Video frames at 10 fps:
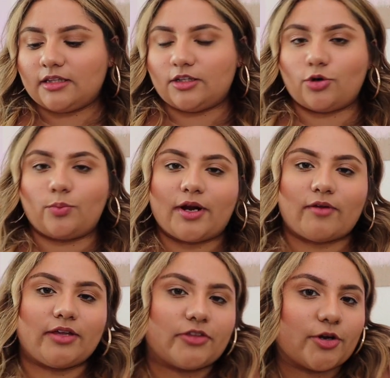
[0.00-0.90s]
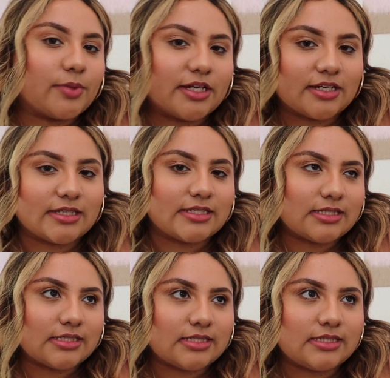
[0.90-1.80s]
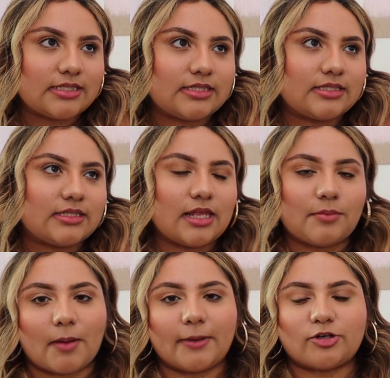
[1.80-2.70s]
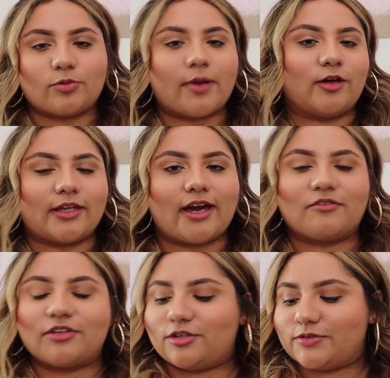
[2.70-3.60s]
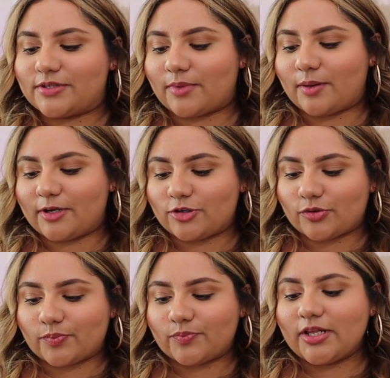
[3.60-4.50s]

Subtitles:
little bed right there because it's in my bedroom. I only have the Hues in my bedroom.